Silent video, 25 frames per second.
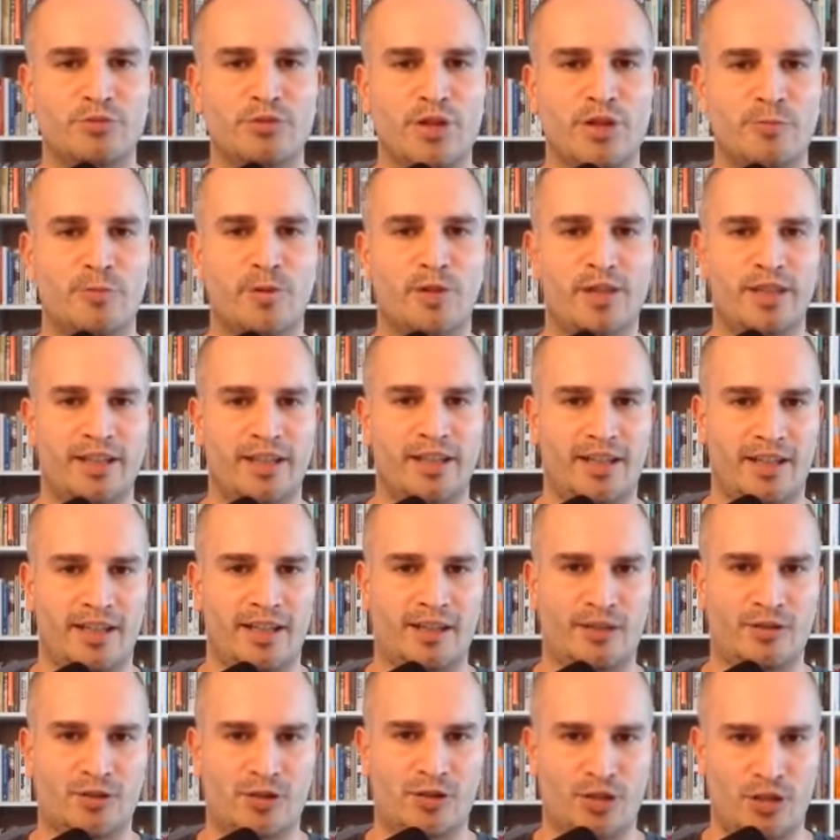rippling
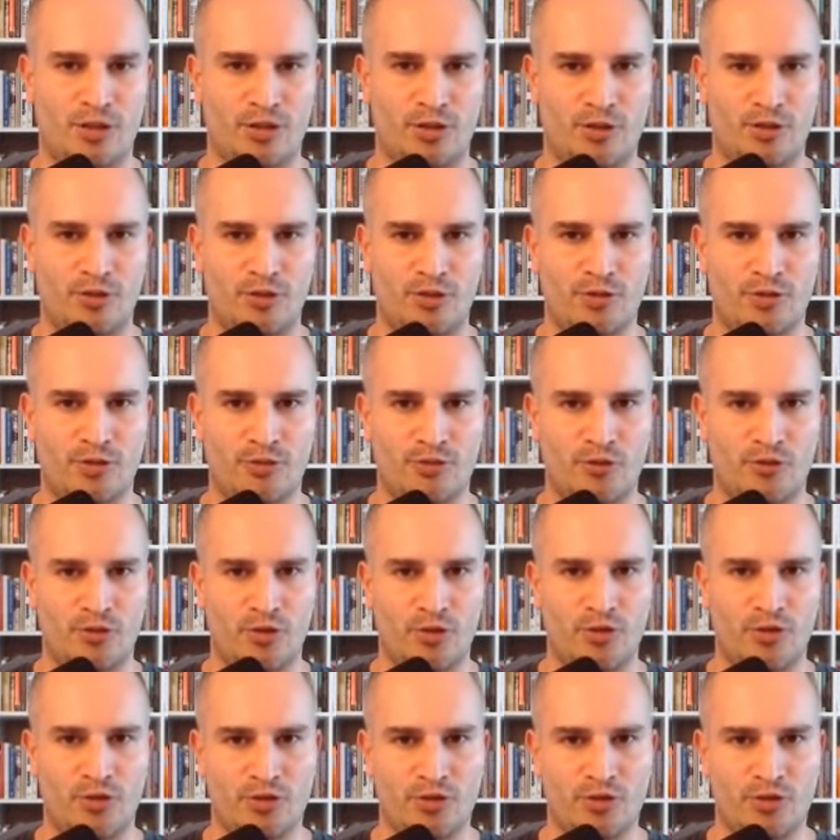into the,